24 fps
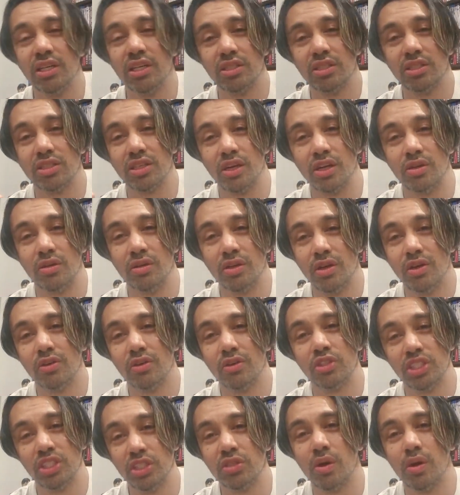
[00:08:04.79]
So
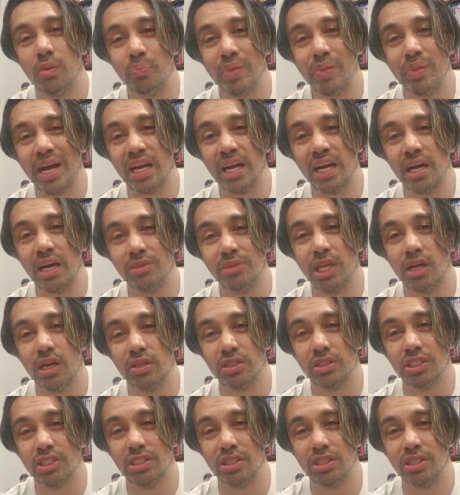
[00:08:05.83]
she's got backup
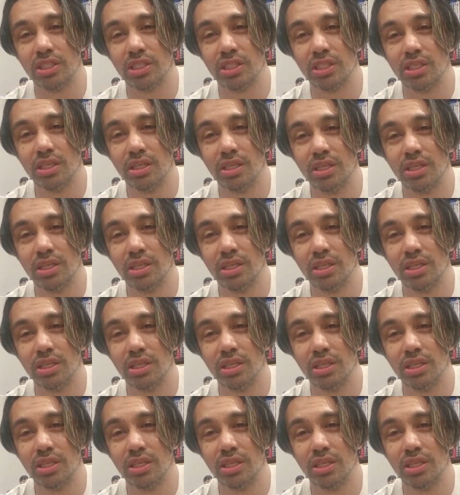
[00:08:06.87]
dancers.